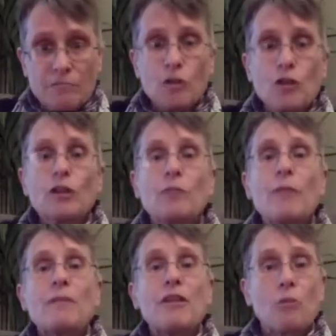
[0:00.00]
So you're gonna
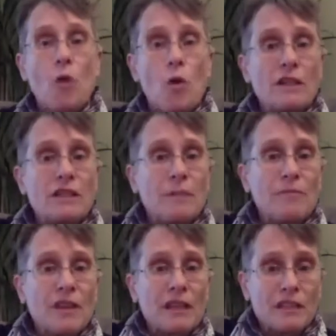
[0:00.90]
maybe throw in something
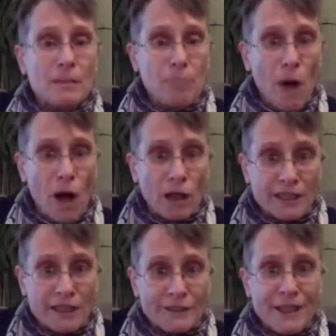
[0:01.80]
that
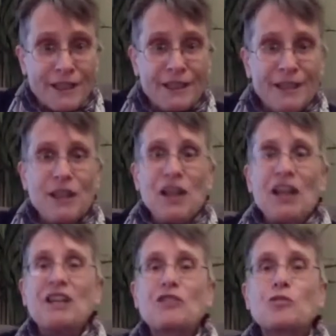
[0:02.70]
symbolically
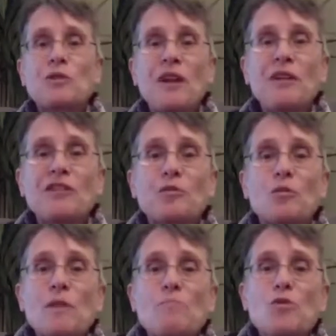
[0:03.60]
is
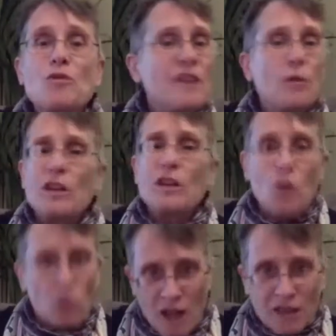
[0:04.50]
removing what no
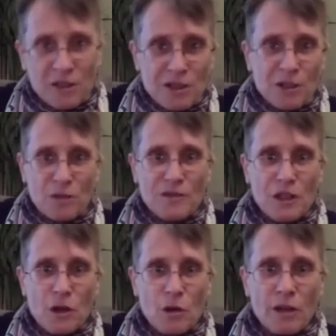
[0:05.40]
longer serves you.